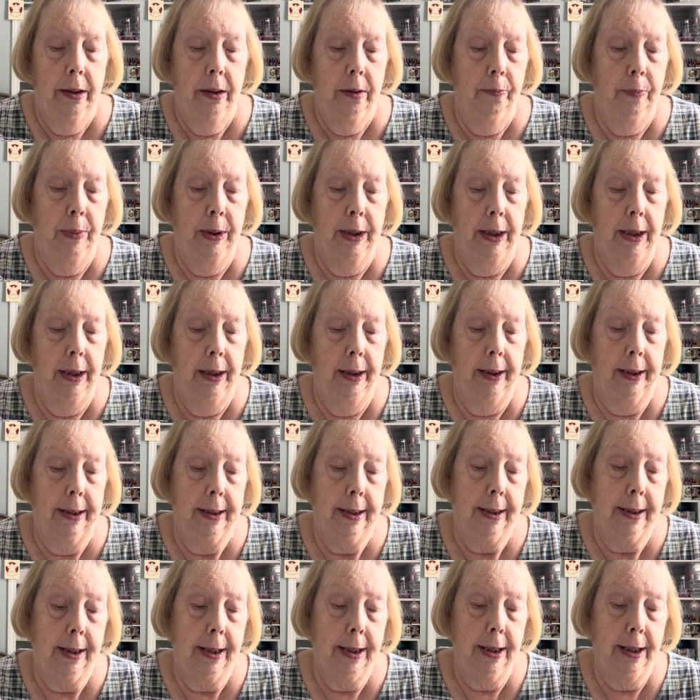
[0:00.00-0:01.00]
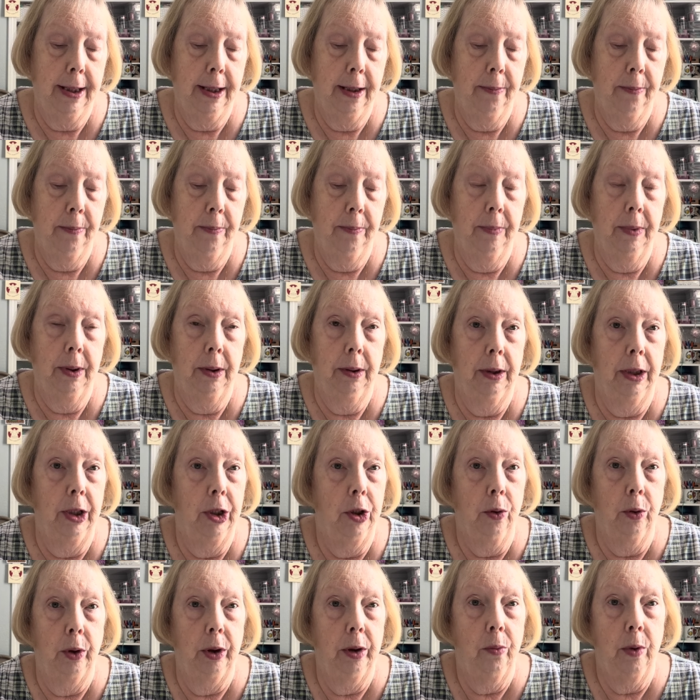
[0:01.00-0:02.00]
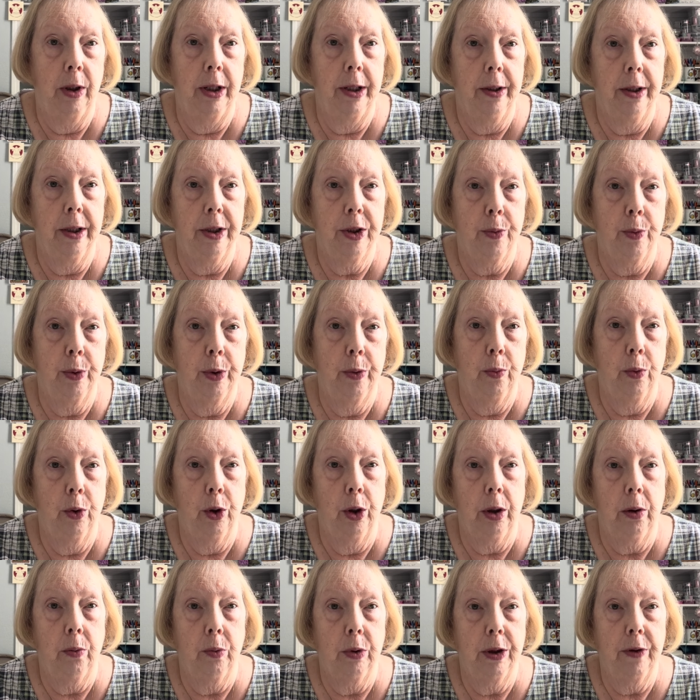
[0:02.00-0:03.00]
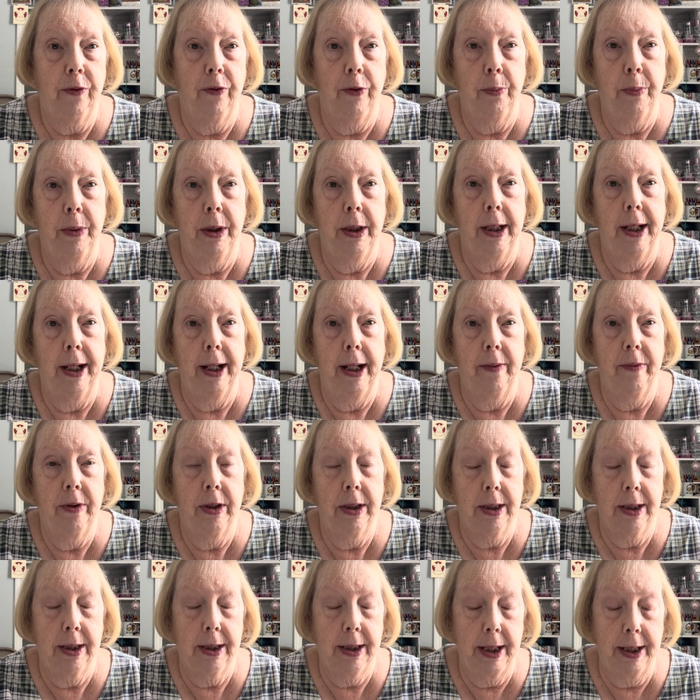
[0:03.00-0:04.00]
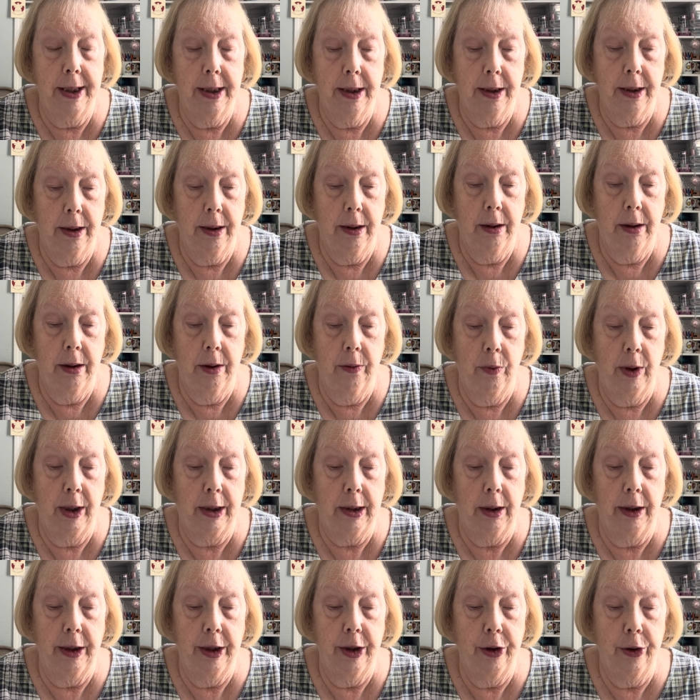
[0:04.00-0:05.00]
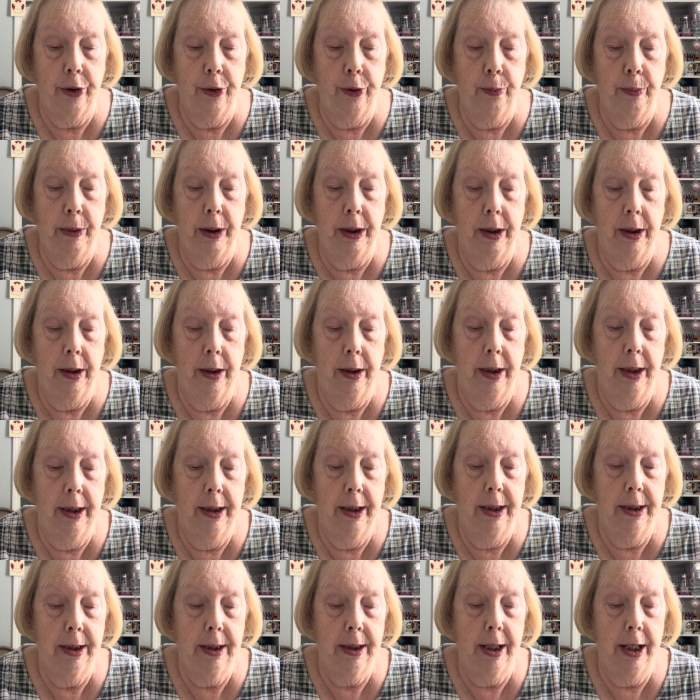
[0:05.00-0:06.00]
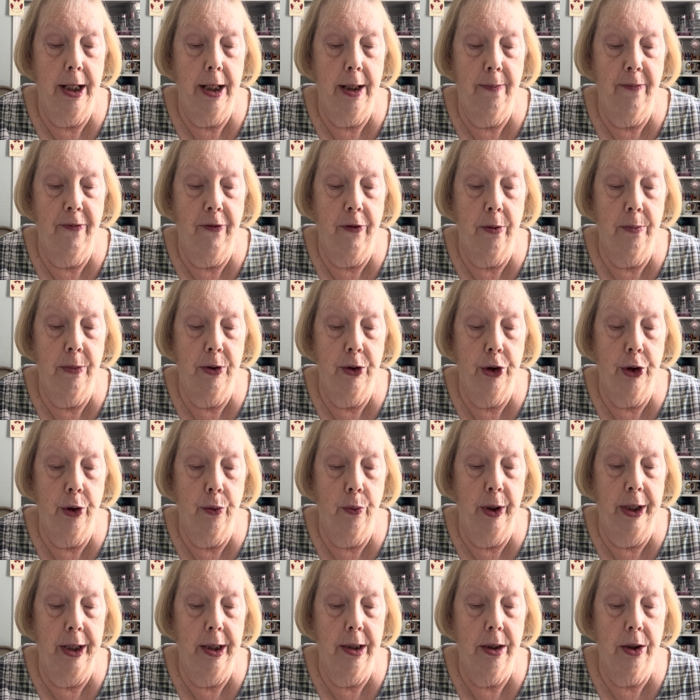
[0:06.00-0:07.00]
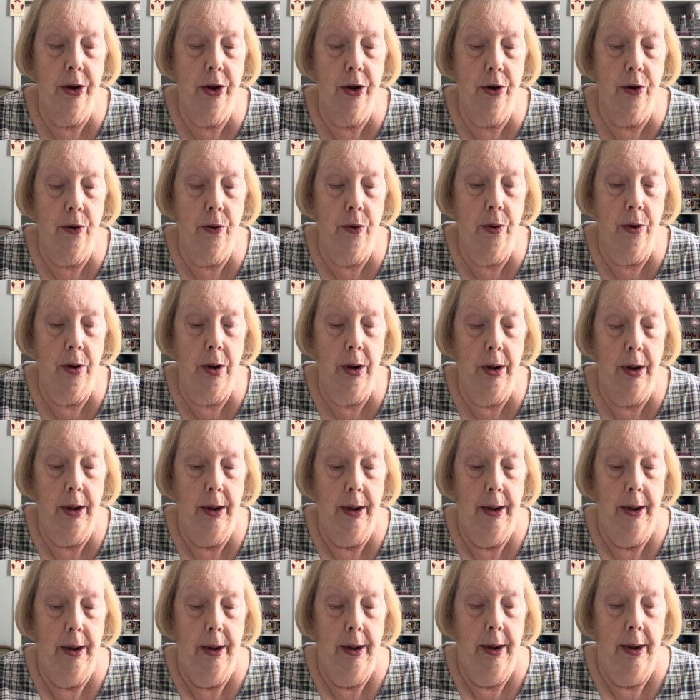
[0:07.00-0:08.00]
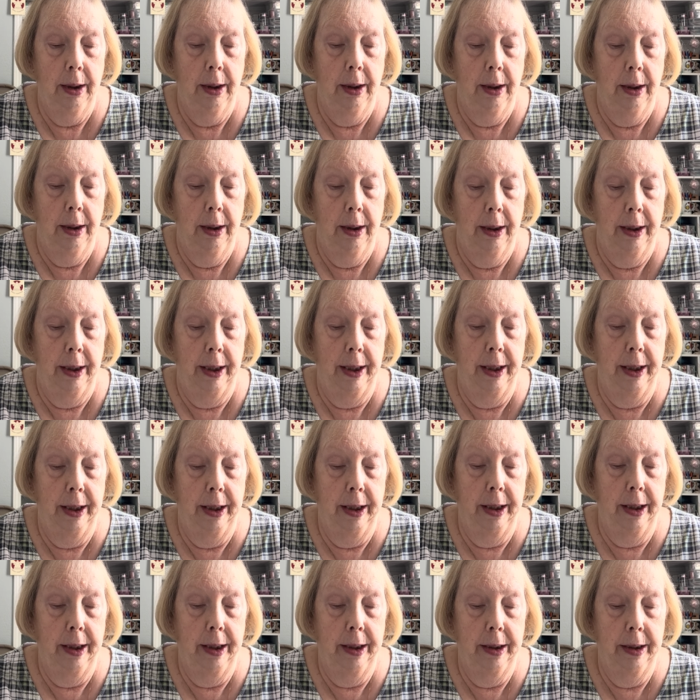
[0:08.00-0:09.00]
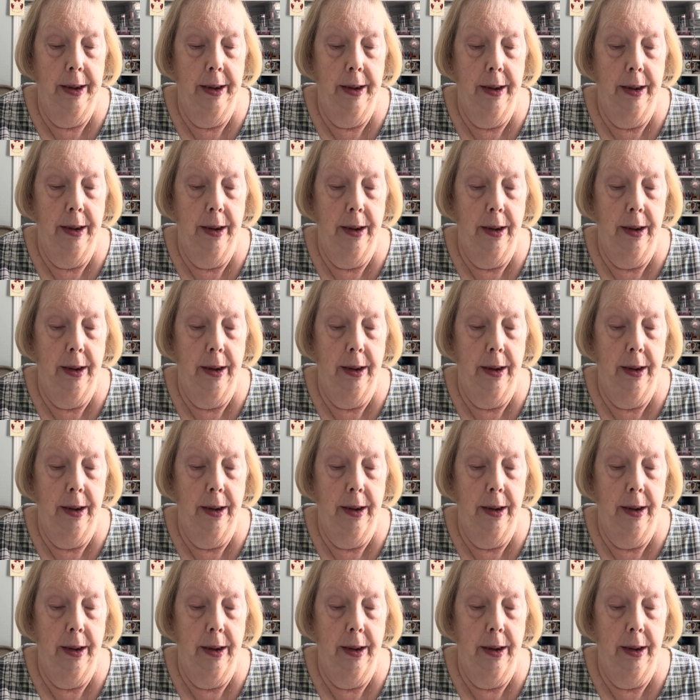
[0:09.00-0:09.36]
But this time, the only way this would work was for me to have it sent directly to me. And this came from a Joann store in